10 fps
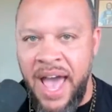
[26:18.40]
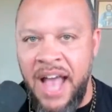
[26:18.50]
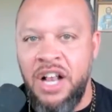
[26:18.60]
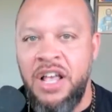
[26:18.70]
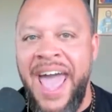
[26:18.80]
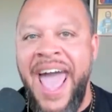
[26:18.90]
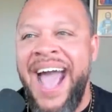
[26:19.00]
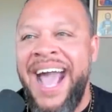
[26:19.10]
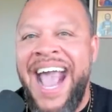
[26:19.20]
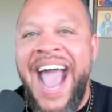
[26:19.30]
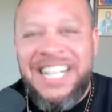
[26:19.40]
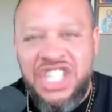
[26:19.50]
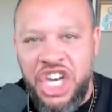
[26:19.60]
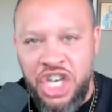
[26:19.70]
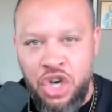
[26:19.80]
and
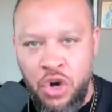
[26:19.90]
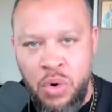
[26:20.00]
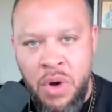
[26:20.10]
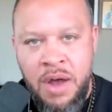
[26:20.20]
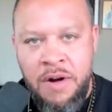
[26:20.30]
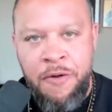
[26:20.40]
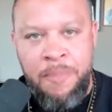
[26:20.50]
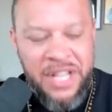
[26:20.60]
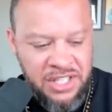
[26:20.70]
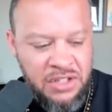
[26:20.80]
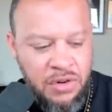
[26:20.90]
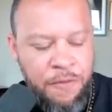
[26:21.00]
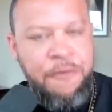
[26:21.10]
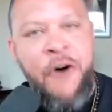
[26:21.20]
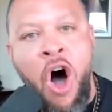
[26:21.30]
catching you from this
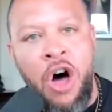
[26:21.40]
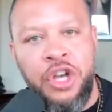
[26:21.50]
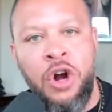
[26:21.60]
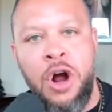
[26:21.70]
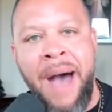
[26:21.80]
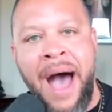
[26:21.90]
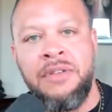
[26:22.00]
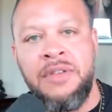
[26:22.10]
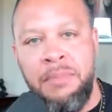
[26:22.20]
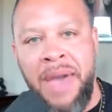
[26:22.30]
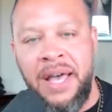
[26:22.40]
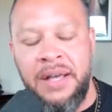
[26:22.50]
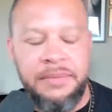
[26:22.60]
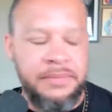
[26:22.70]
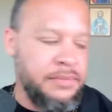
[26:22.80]
fall you're about to make.
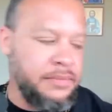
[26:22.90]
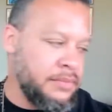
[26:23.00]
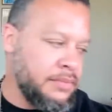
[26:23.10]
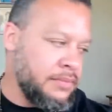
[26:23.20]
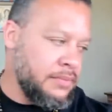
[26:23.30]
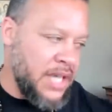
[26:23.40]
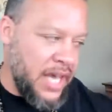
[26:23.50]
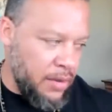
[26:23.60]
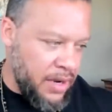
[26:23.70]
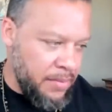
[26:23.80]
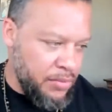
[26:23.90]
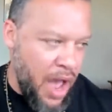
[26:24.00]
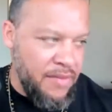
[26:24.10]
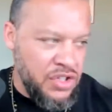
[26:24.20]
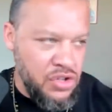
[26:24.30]
Anyway, so
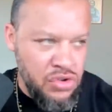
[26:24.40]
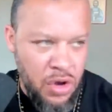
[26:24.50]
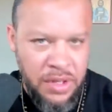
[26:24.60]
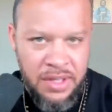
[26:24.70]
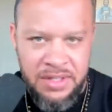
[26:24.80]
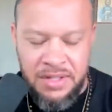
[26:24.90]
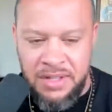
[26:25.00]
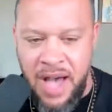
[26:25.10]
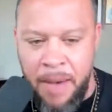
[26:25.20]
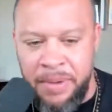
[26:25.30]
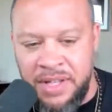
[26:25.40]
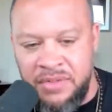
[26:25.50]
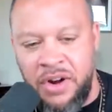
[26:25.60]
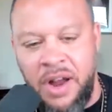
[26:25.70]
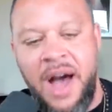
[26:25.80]
obviously you know that this is a topic that's
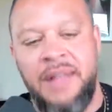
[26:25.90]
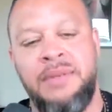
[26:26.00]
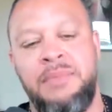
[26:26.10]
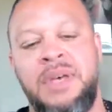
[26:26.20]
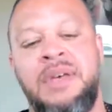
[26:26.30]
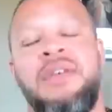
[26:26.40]
very hot to me.